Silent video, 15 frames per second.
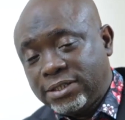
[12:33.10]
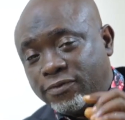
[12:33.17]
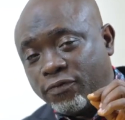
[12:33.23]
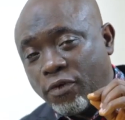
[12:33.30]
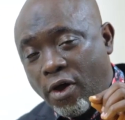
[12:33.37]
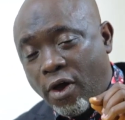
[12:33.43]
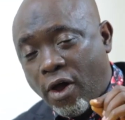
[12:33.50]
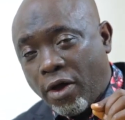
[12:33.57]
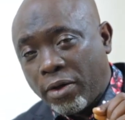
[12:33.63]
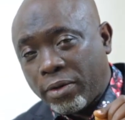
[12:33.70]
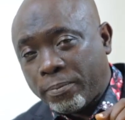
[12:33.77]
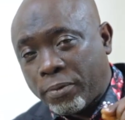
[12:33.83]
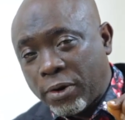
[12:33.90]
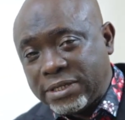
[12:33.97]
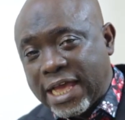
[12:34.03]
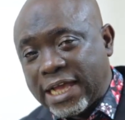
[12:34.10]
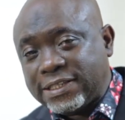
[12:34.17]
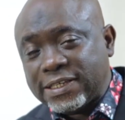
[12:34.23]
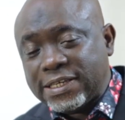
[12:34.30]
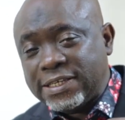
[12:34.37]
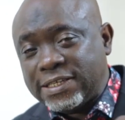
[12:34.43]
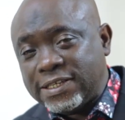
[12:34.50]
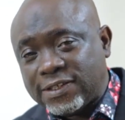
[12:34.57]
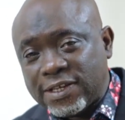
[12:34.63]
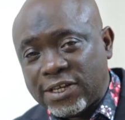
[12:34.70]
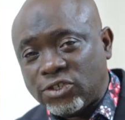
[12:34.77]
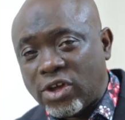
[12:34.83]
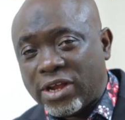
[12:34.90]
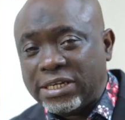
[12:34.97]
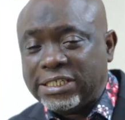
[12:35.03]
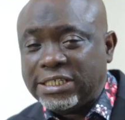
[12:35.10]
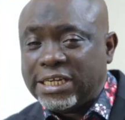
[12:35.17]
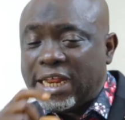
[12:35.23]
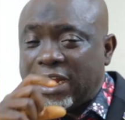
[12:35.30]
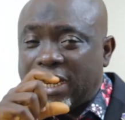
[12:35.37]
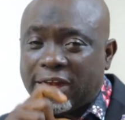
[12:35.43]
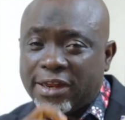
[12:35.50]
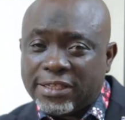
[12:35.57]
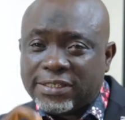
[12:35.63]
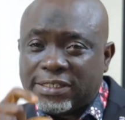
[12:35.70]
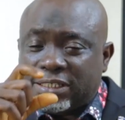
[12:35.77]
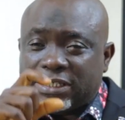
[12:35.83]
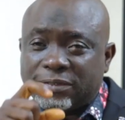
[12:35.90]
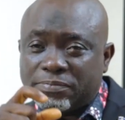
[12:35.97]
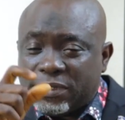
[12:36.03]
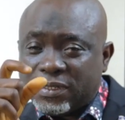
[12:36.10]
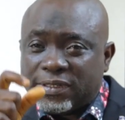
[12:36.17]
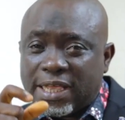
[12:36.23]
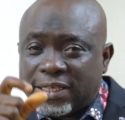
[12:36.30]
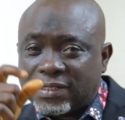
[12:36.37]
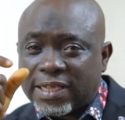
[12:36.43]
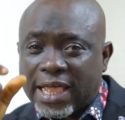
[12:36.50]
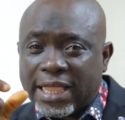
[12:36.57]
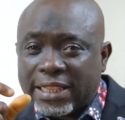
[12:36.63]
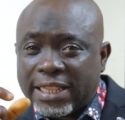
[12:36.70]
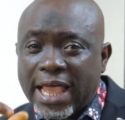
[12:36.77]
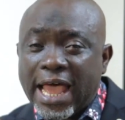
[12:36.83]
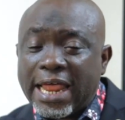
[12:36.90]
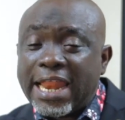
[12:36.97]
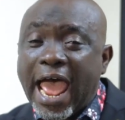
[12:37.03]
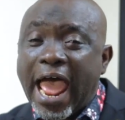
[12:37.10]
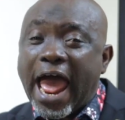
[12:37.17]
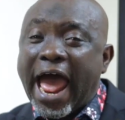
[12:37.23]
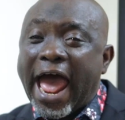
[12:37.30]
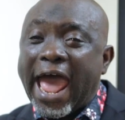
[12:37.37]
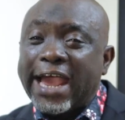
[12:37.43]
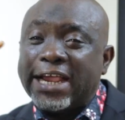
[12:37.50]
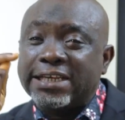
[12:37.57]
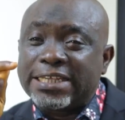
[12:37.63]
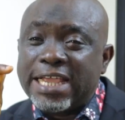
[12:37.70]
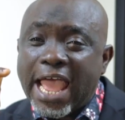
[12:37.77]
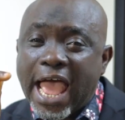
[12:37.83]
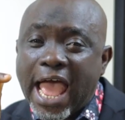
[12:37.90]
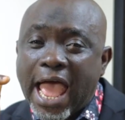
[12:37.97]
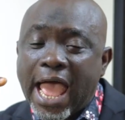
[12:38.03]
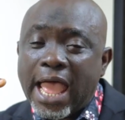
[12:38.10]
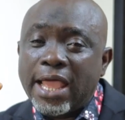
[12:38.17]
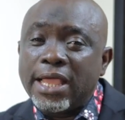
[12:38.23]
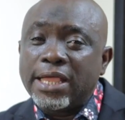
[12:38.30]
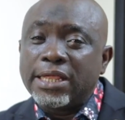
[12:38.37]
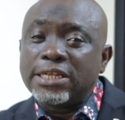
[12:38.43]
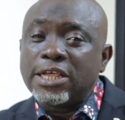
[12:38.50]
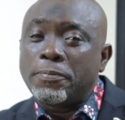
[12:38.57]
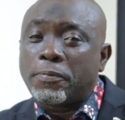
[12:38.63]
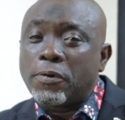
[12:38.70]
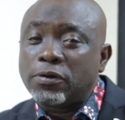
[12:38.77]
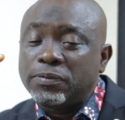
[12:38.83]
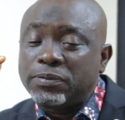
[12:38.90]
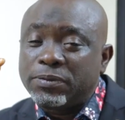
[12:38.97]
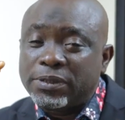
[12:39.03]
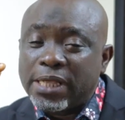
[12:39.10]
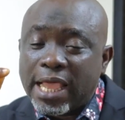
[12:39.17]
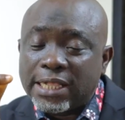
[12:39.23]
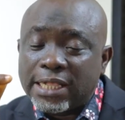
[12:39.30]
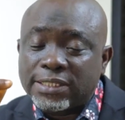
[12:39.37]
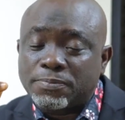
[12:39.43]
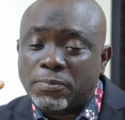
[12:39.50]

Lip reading: for project initiation, generating the business idea, that idea, the project